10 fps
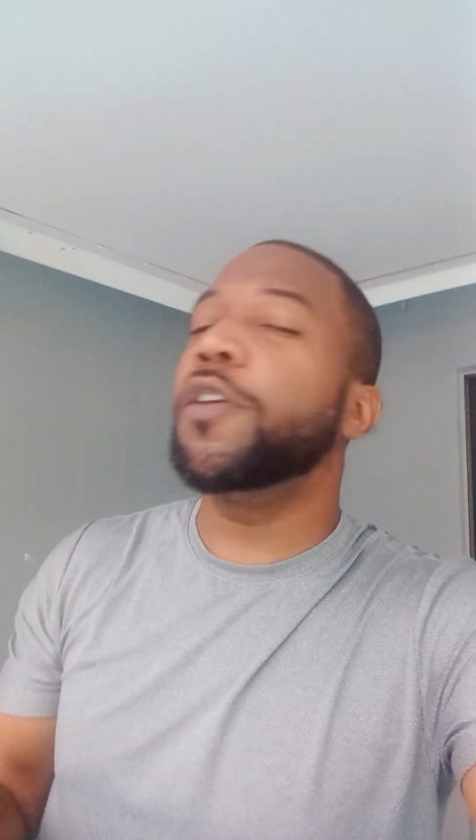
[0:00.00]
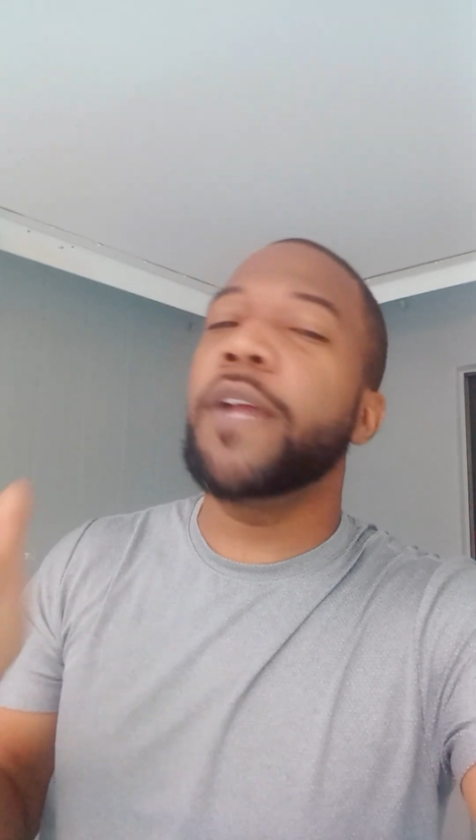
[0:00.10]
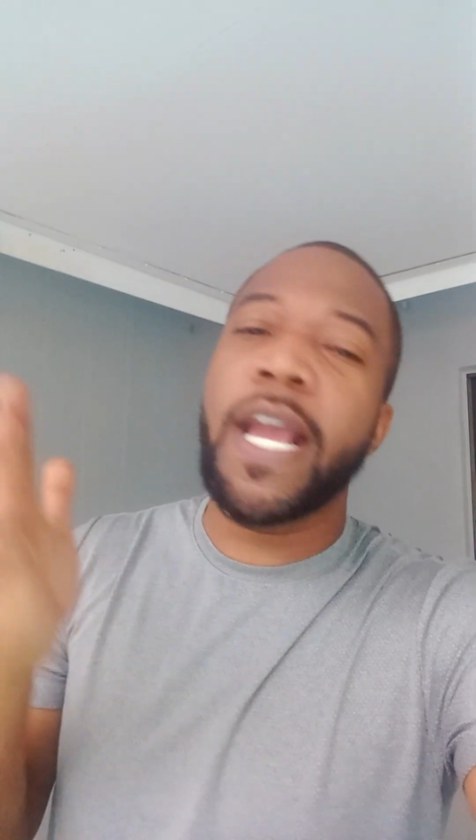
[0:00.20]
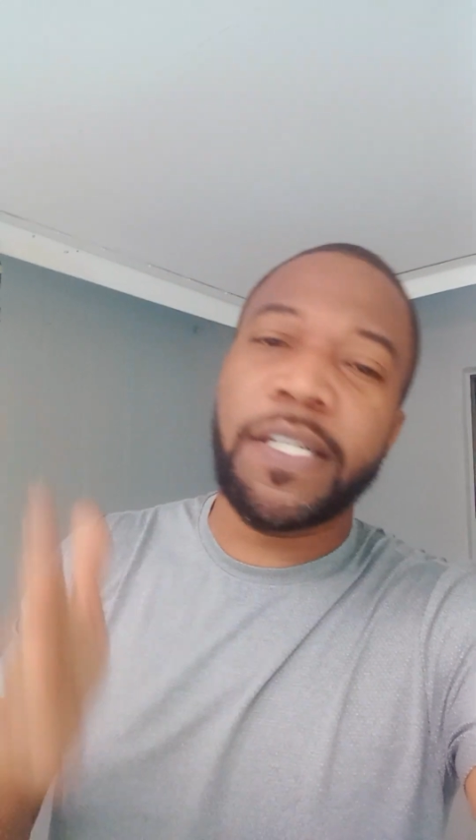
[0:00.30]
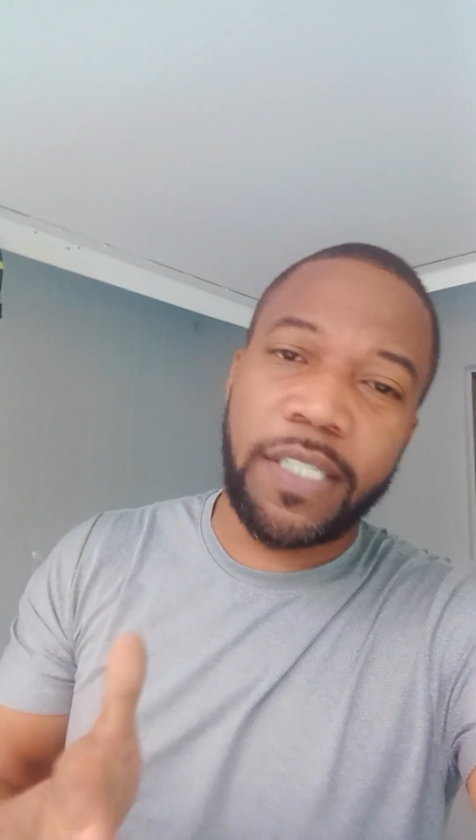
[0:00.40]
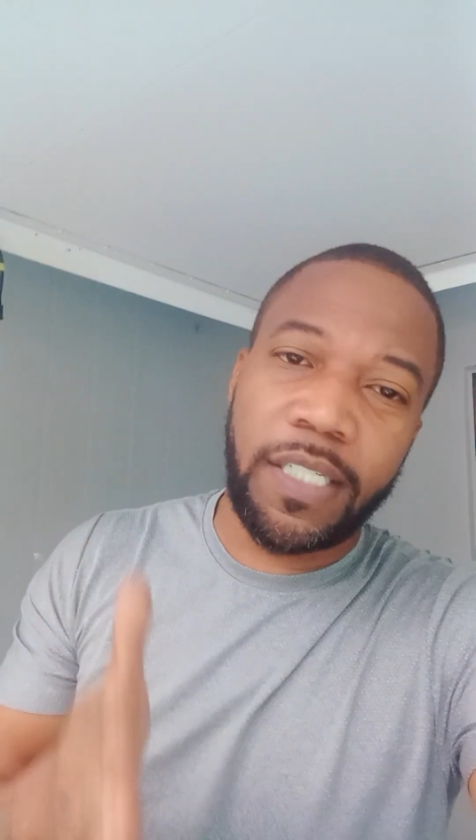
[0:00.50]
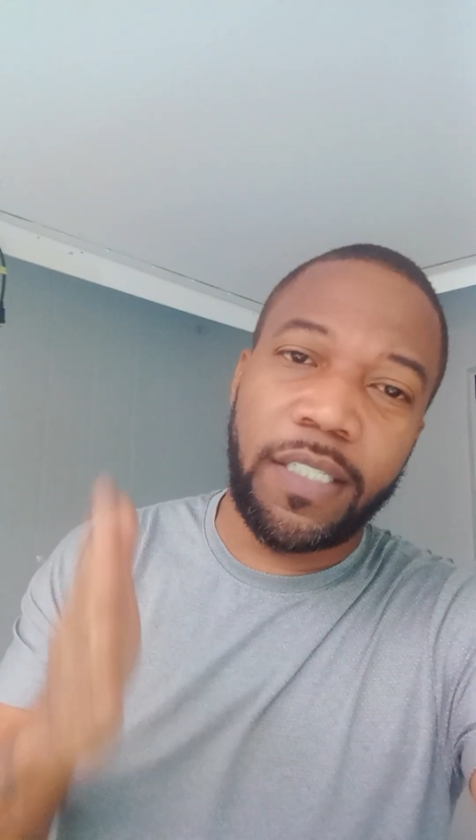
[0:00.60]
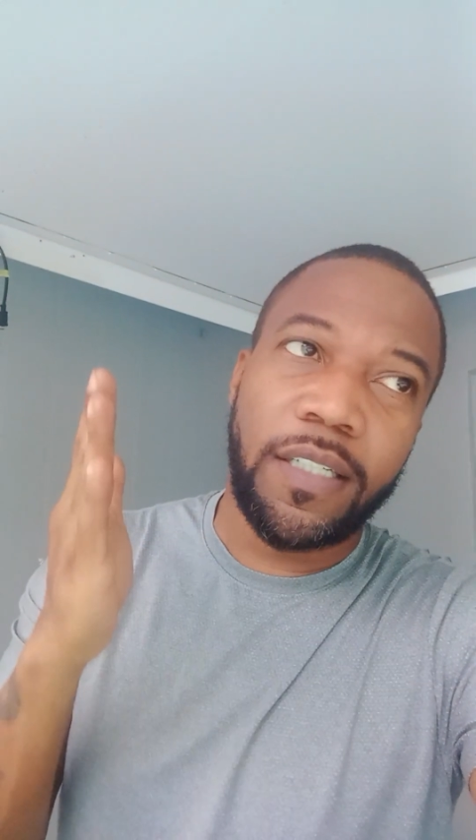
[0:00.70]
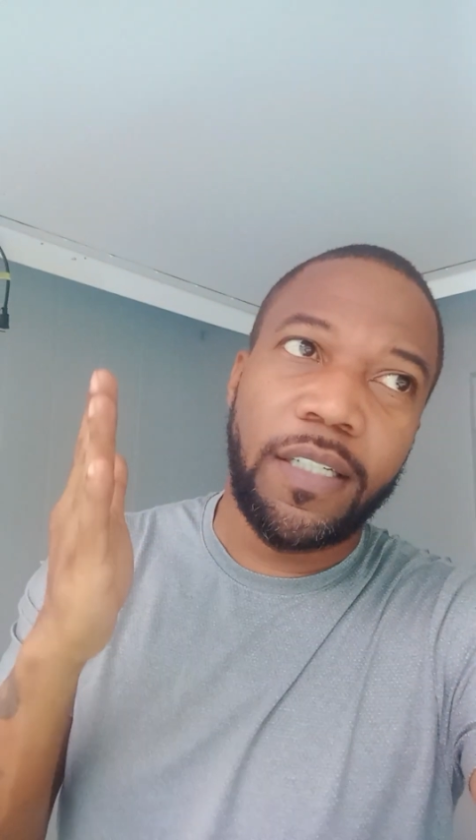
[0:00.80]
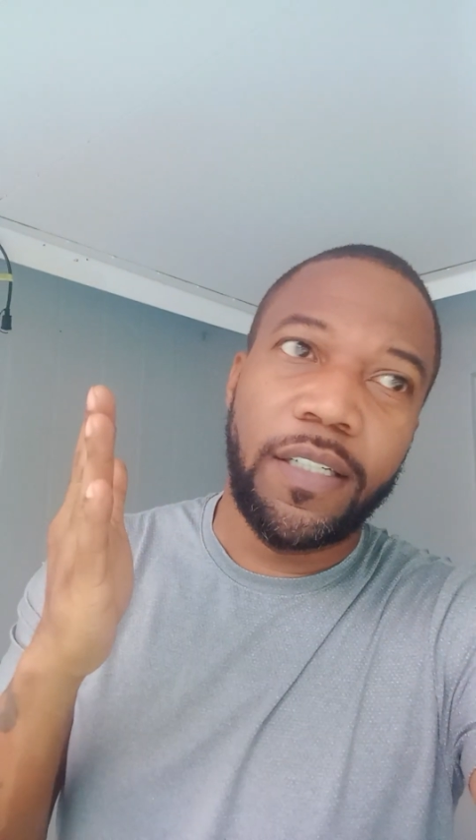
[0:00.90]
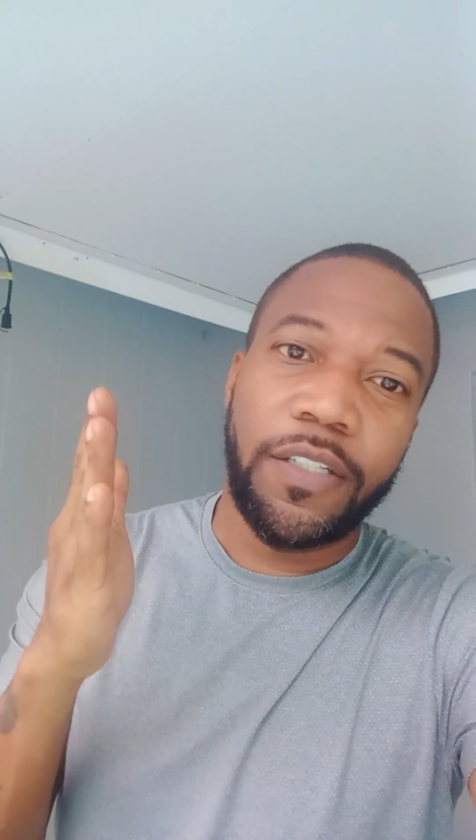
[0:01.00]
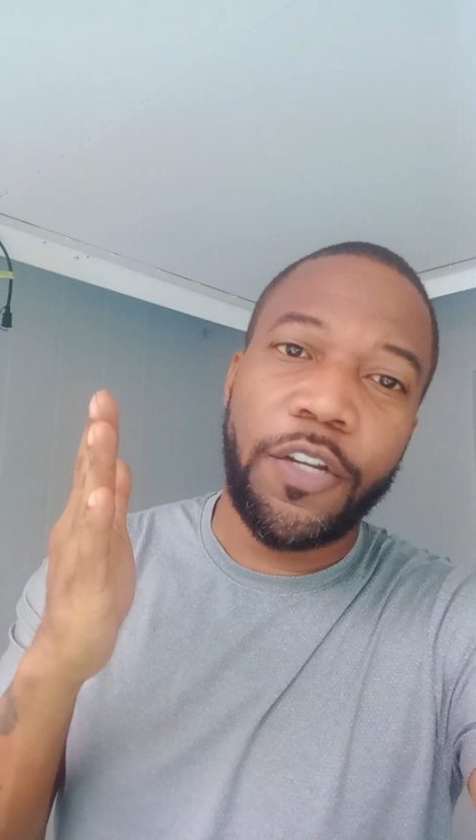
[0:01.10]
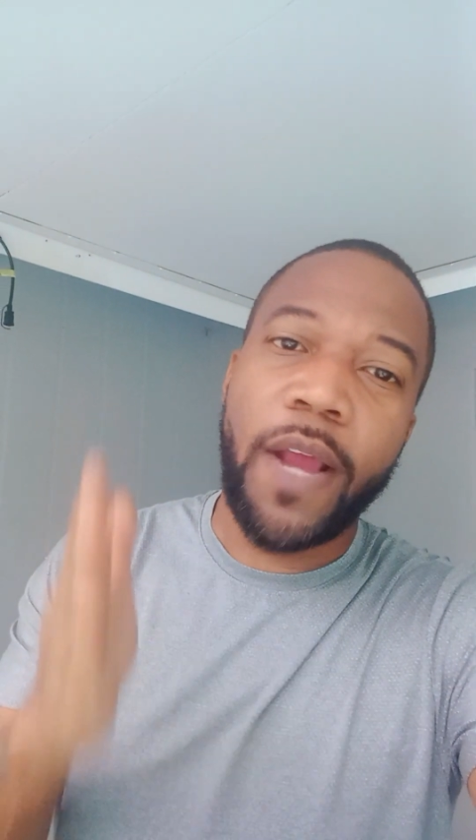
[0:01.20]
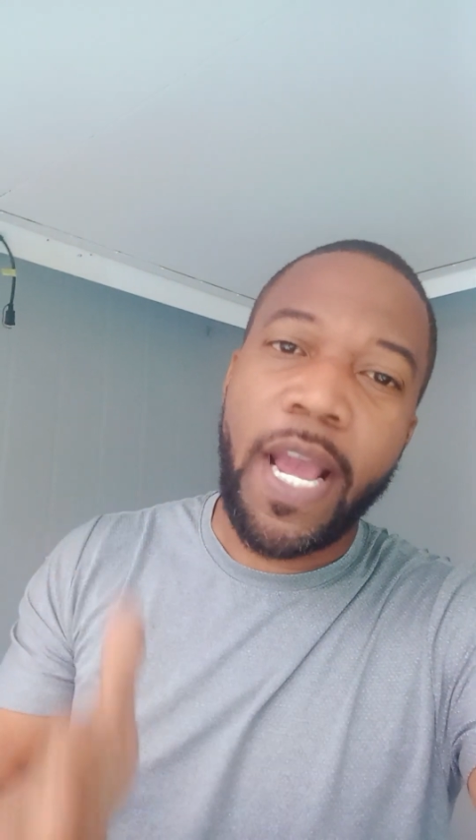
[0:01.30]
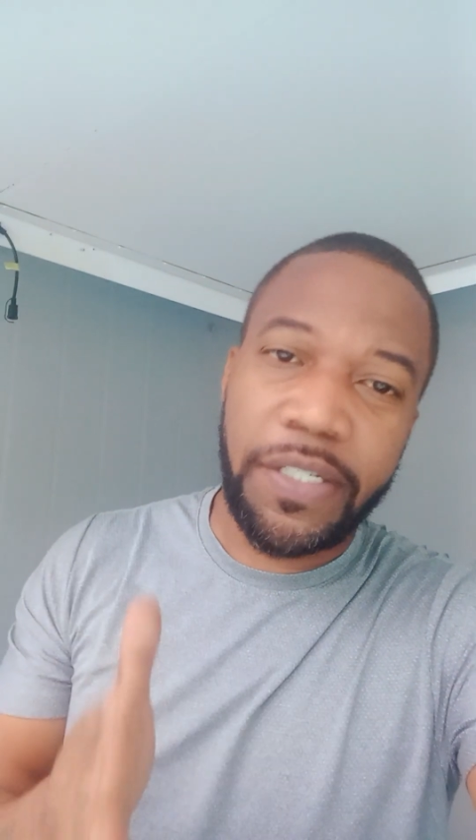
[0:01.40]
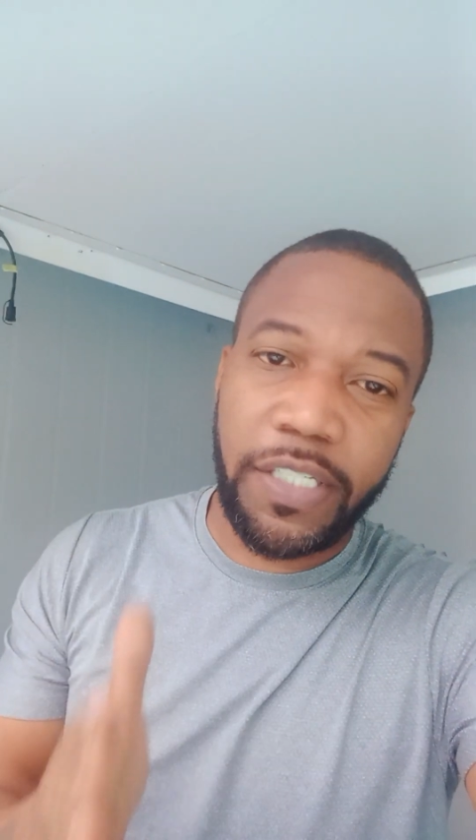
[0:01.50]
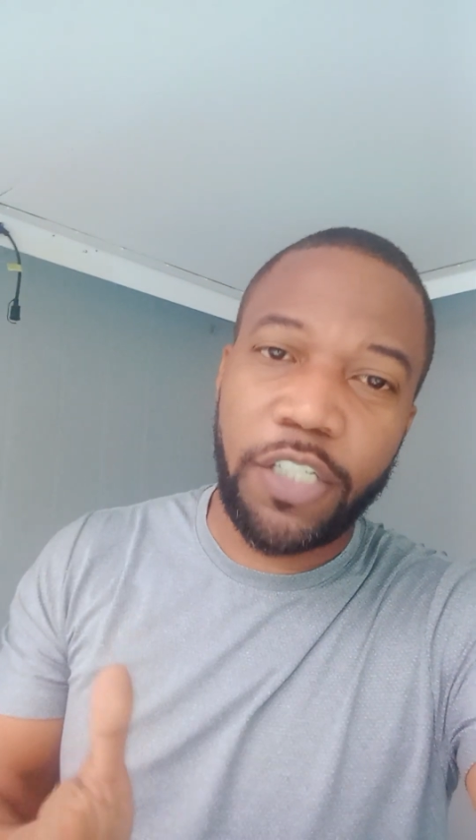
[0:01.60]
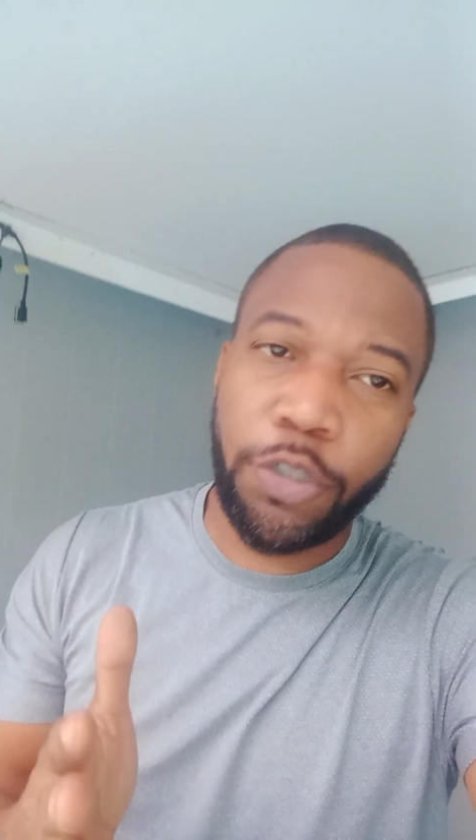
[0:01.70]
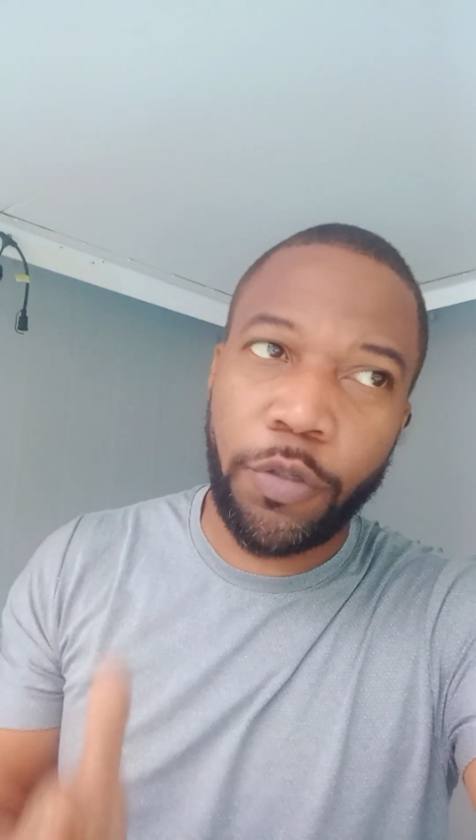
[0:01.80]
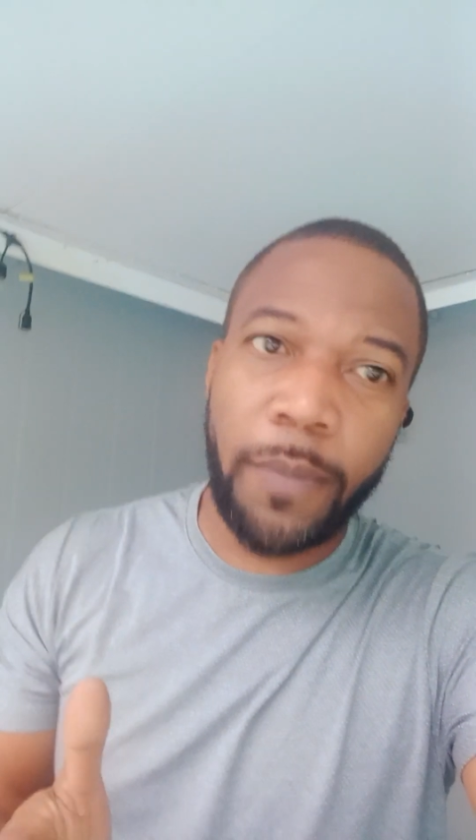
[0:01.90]
You're asking you're
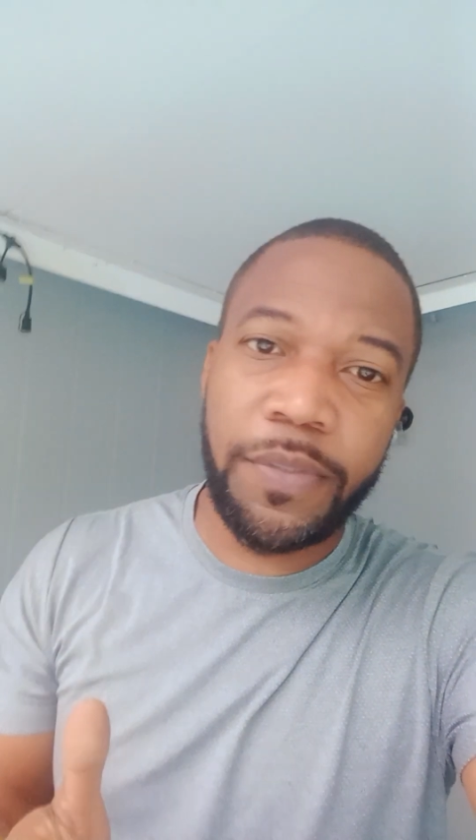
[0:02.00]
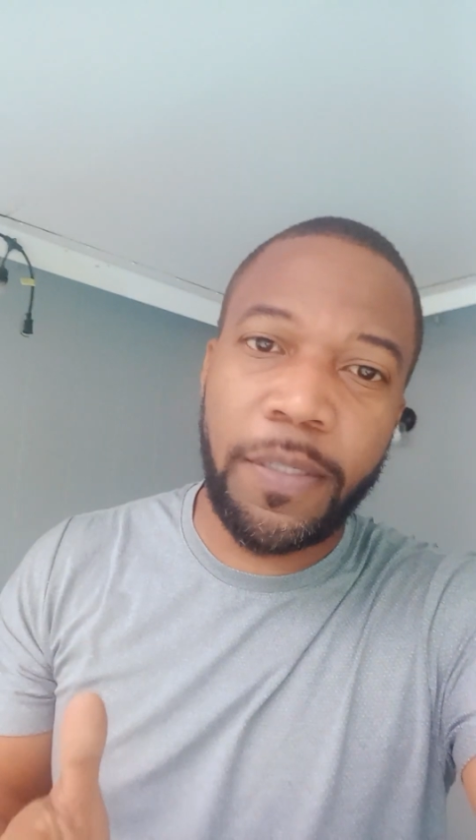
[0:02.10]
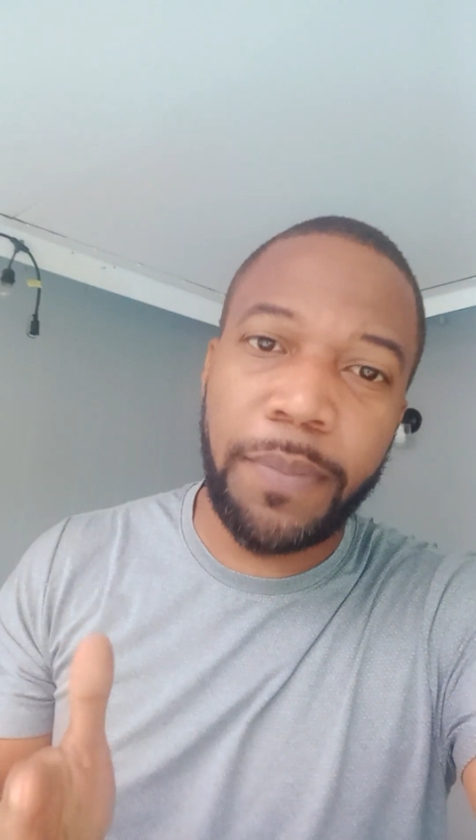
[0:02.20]
asking Trump to